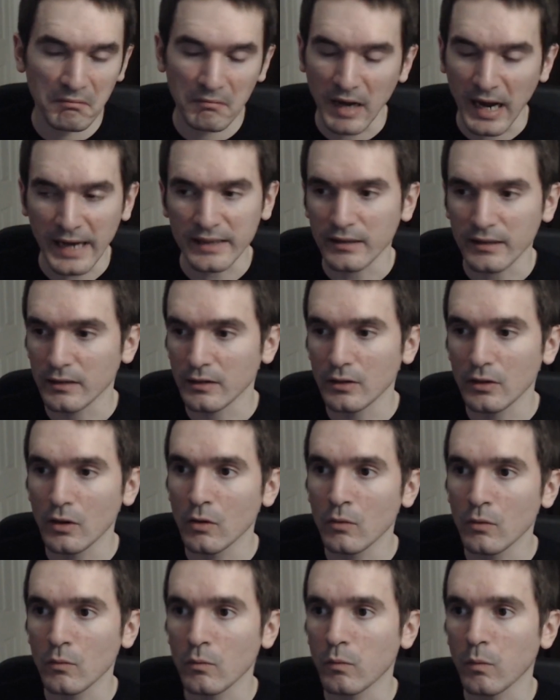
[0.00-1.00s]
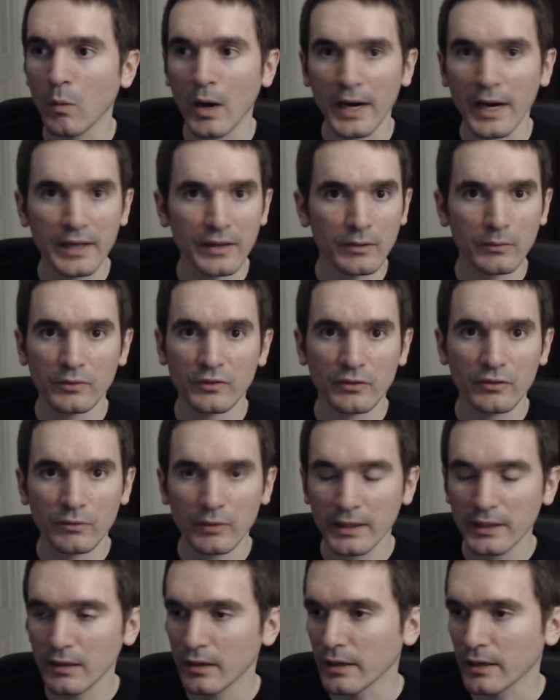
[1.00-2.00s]
I didn't know why there was a
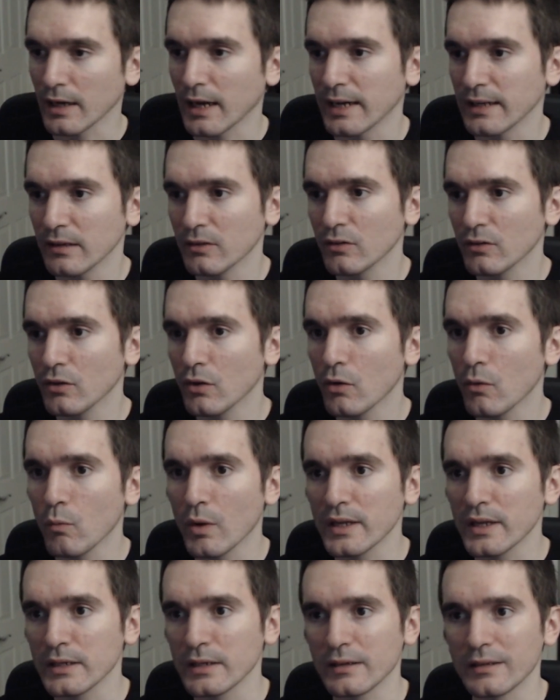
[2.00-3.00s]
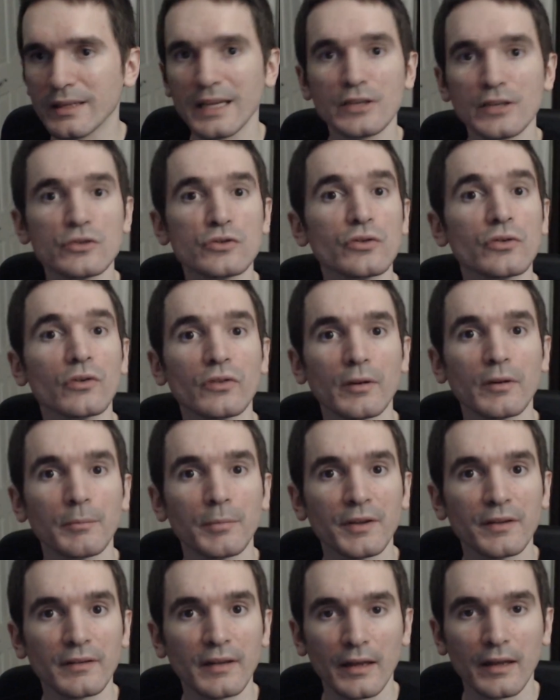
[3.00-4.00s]
grate on it. I didn't know what dangers it
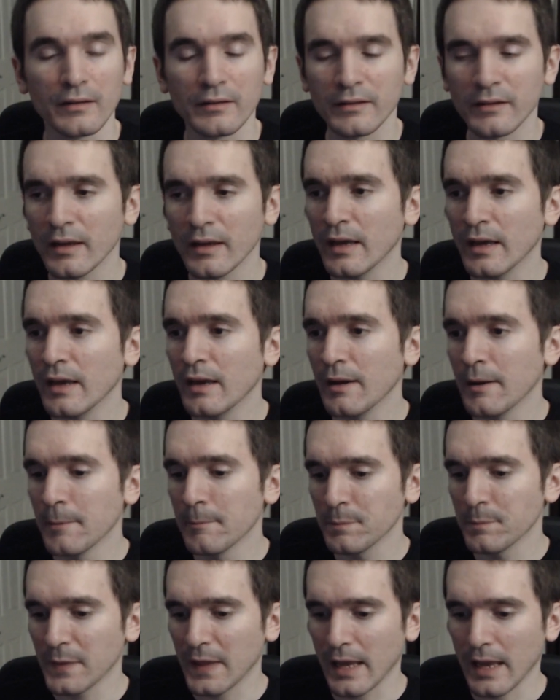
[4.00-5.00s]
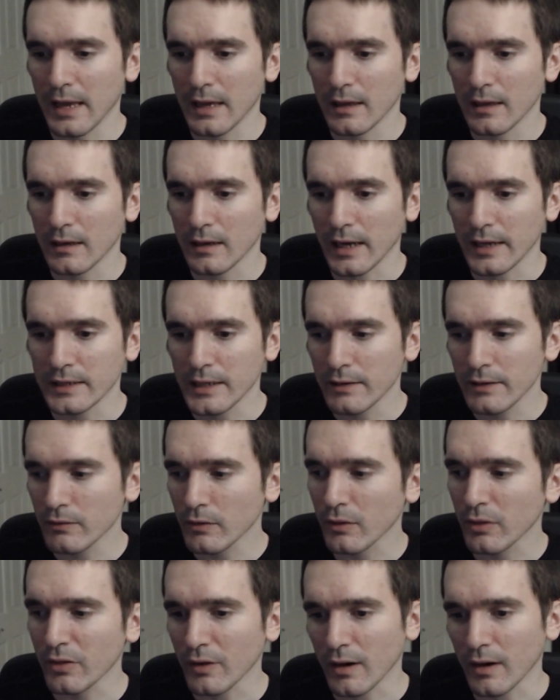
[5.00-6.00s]
possessed. And I never
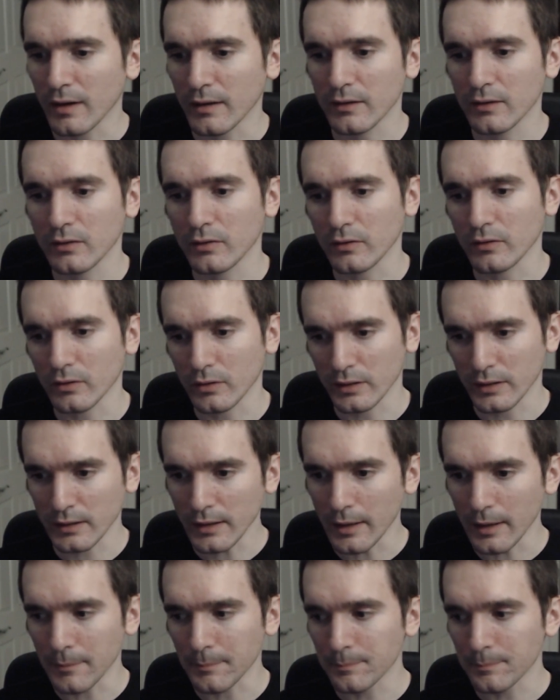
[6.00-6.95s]
thought to look it up.